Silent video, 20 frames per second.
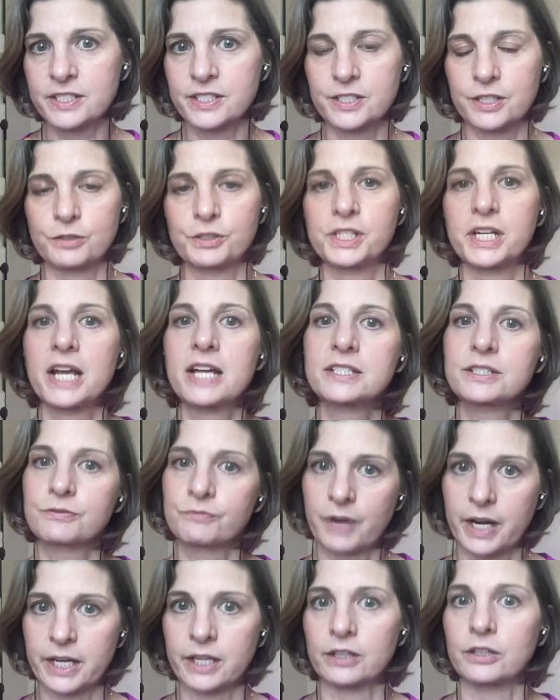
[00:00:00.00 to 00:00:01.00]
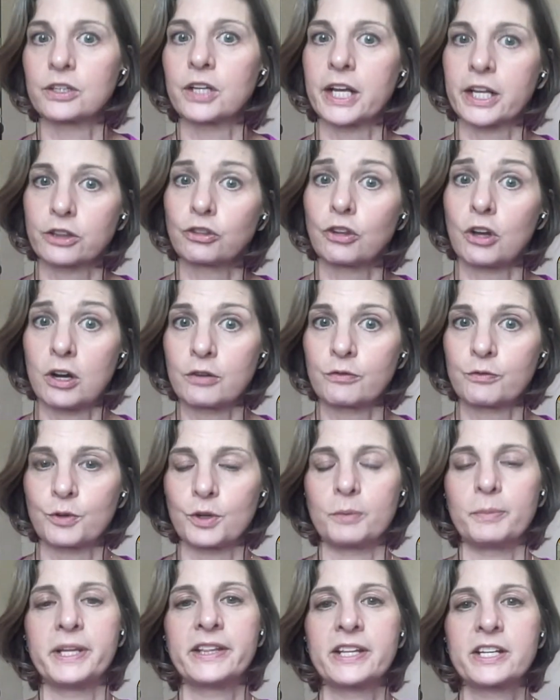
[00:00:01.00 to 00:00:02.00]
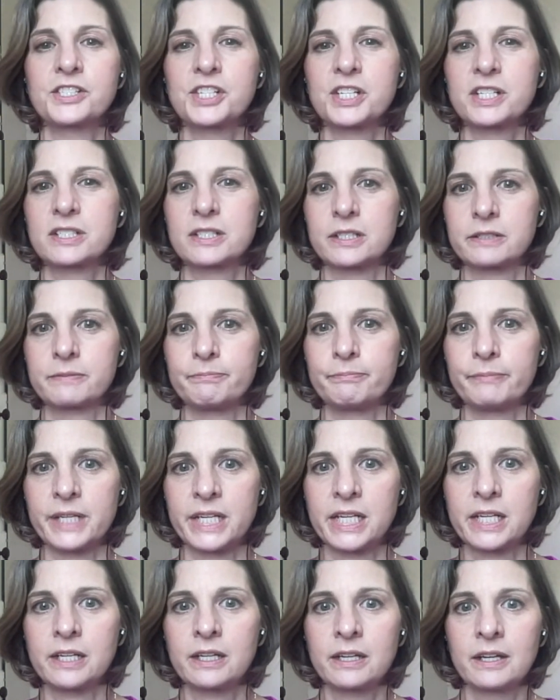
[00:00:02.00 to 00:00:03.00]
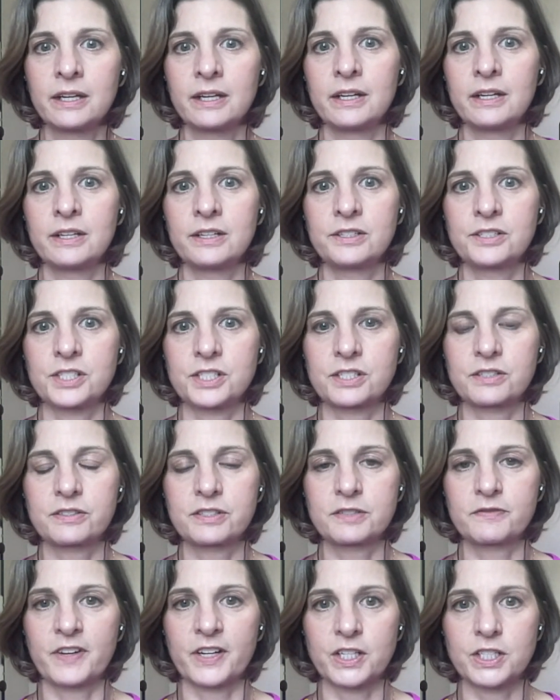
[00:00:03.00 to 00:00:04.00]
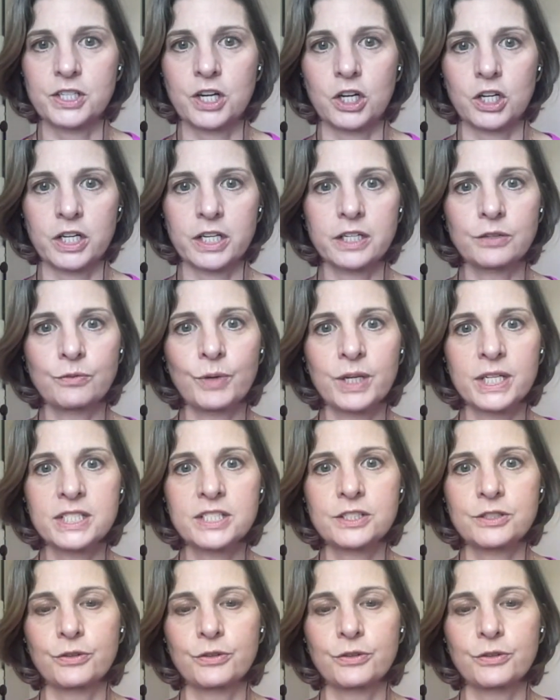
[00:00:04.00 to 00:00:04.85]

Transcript: So she has a regular like long form, and then she has these mini, just very targeted ones.